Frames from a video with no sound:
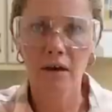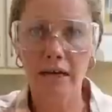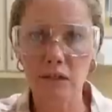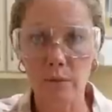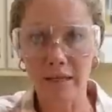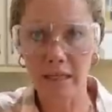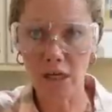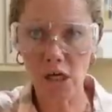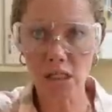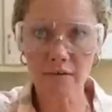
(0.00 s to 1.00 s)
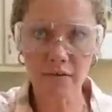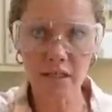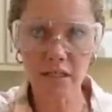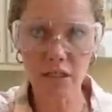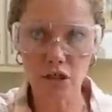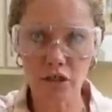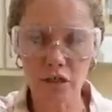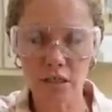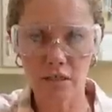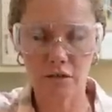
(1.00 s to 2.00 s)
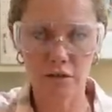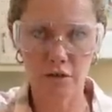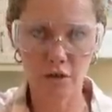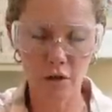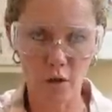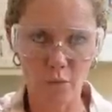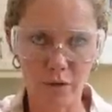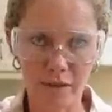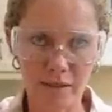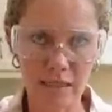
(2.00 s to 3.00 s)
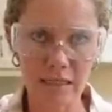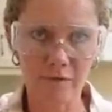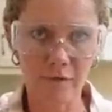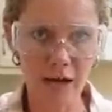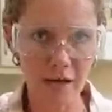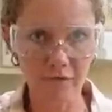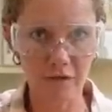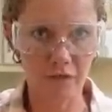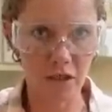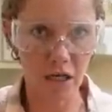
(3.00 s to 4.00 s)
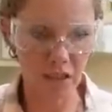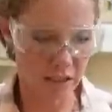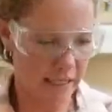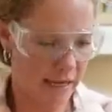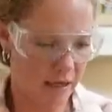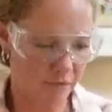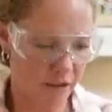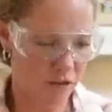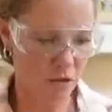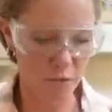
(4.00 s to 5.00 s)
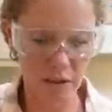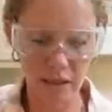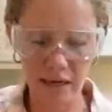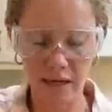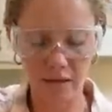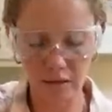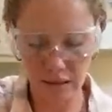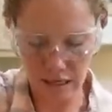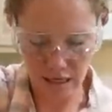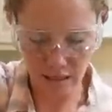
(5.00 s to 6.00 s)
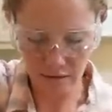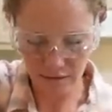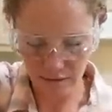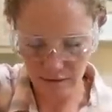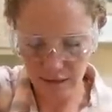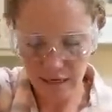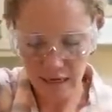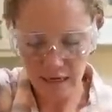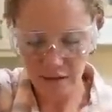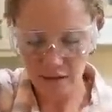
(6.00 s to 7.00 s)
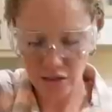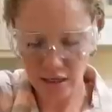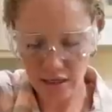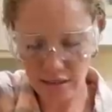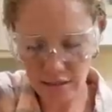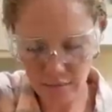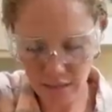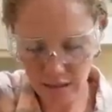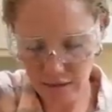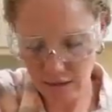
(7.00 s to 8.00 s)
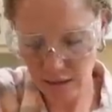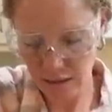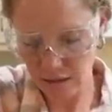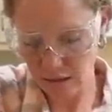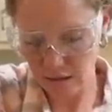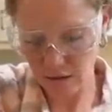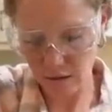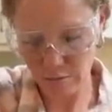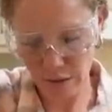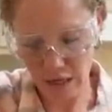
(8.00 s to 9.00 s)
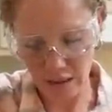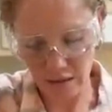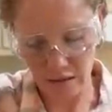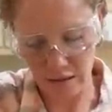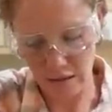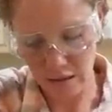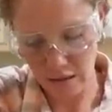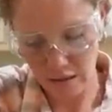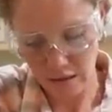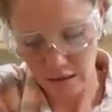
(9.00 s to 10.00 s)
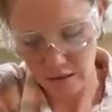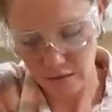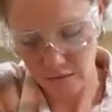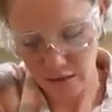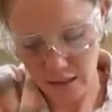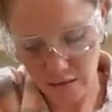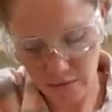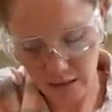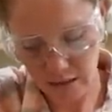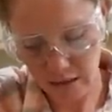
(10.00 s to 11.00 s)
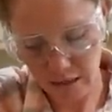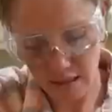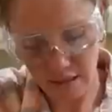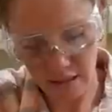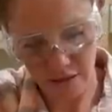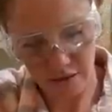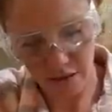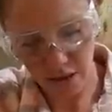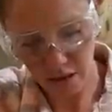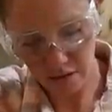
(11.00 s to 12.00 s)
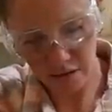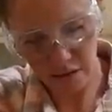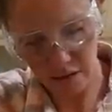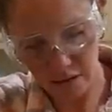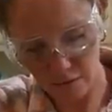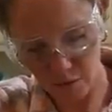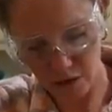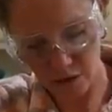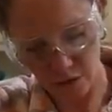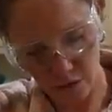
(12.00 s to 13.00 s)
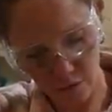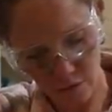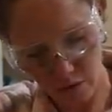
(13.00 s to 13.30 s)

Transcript: right, so I'm gonna get all of this turned into soap because I need five different colors out of it. So we're gonna add the lye and just mix it until combined because we gotta mix a lot of the other colors in and we don't